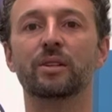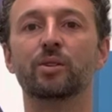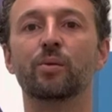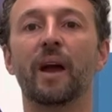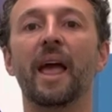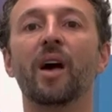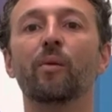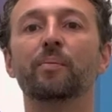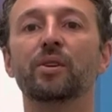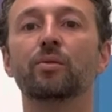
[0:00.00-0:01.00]
to
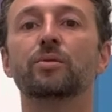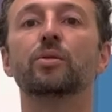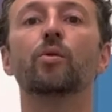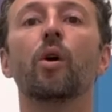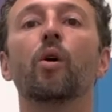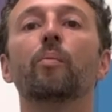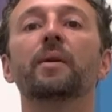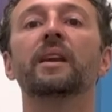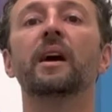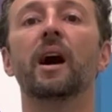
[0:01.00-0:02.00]
help you to
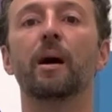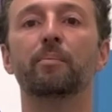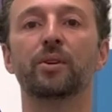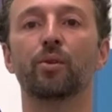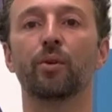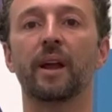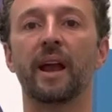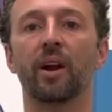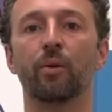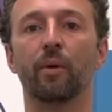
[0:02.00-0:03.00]
open up your
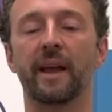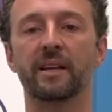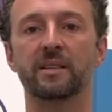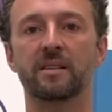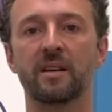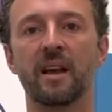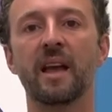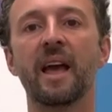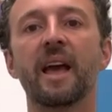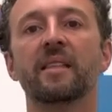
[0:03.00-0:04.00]
airways.
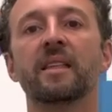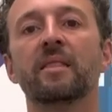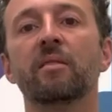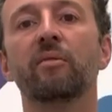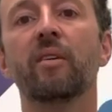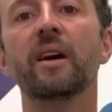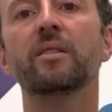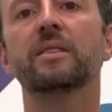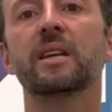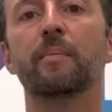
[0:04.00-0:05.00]
And then the
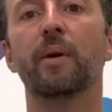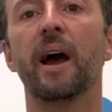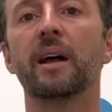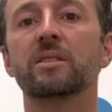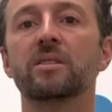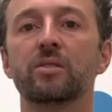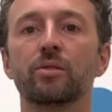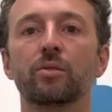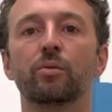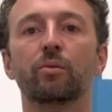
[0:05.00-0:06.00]
final tip has to
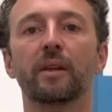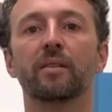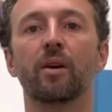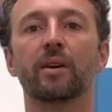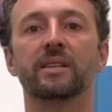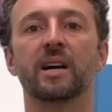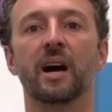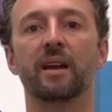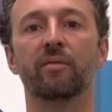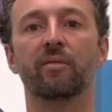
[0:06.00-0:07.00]
do with our
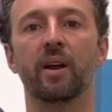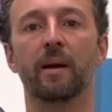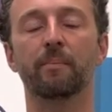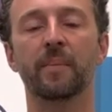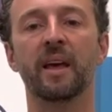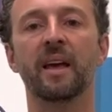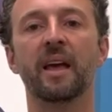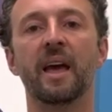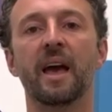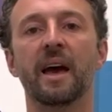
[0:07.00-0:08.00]
diaphragm.
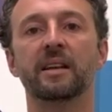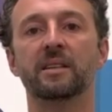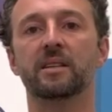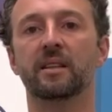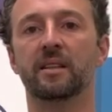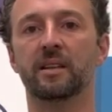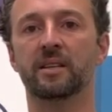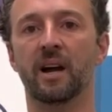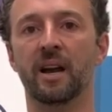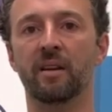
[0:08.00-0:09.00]
And the
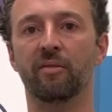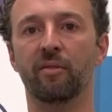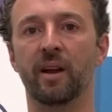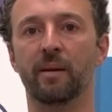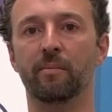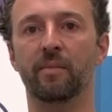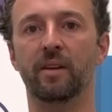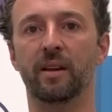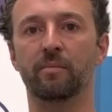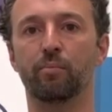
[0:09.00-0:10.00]
diaphragm,
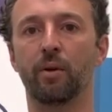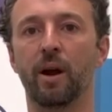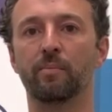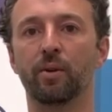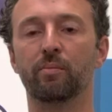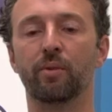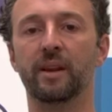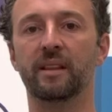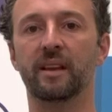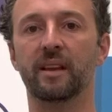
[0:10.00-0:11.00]
in proper
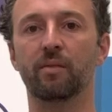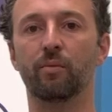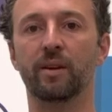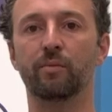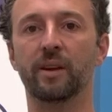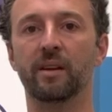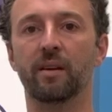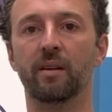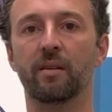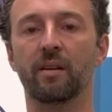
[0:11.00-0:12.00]
breathing, when we
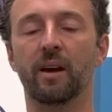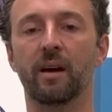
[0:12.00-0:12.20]
are